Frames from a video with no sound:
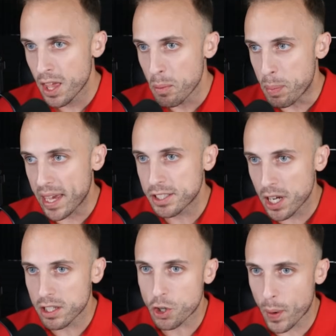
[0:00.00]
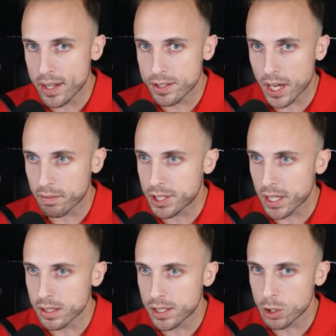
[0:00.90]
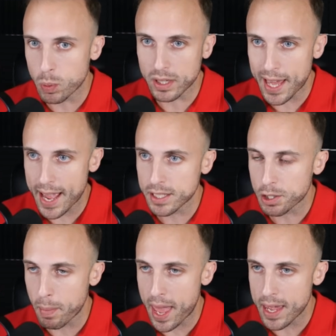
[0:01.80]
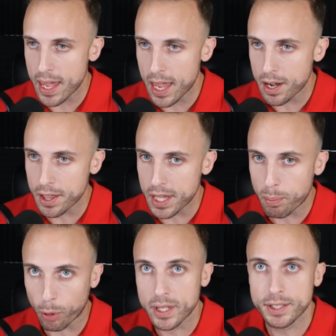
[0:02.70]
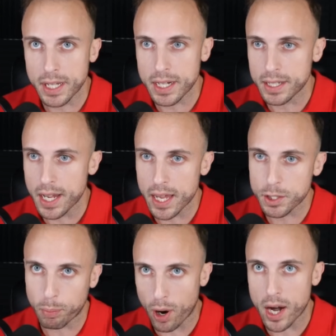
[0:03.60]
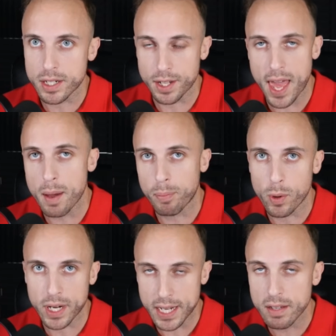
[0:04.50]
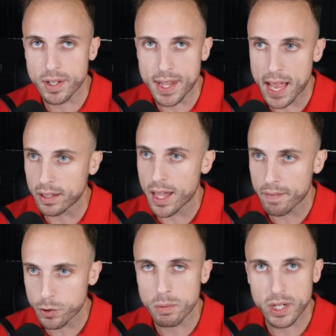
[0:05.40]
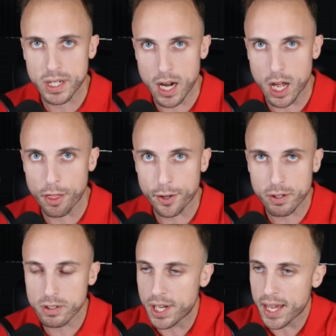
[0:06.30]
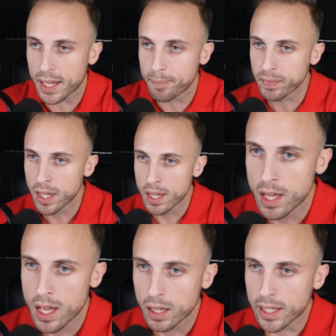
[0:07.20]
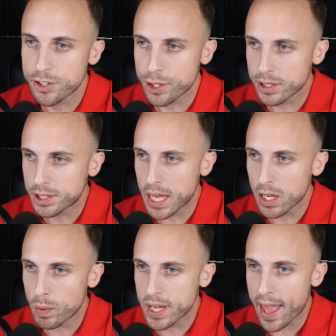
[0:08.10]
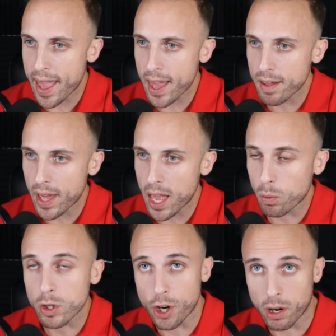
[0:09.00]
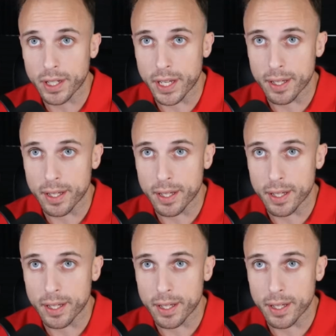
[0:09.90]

based on the trends I've seen since we last met and the preceding days prior to that point, even that live stream we did on Thursday, let's just say we have our target.